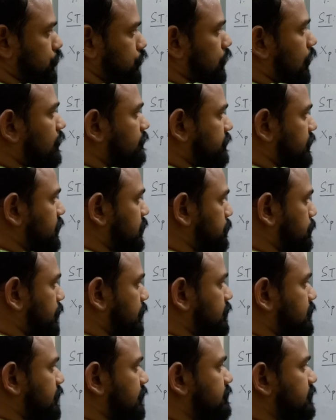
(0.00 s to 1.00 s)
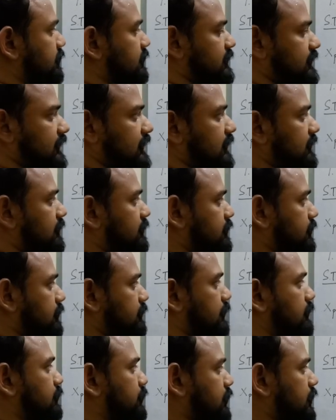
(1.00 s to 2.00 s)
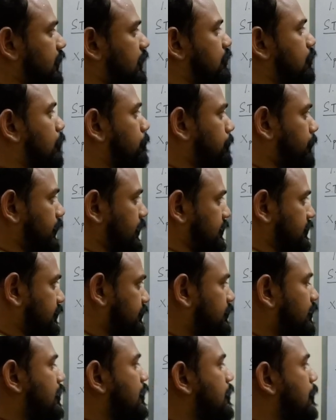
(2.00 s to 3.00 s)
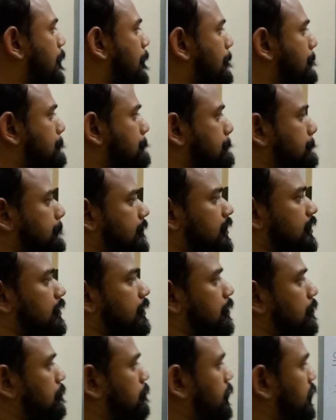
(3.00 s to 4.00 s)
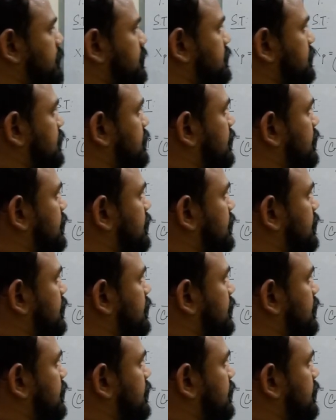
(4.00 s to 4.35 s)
solve this because there is a D. This is still an operator. But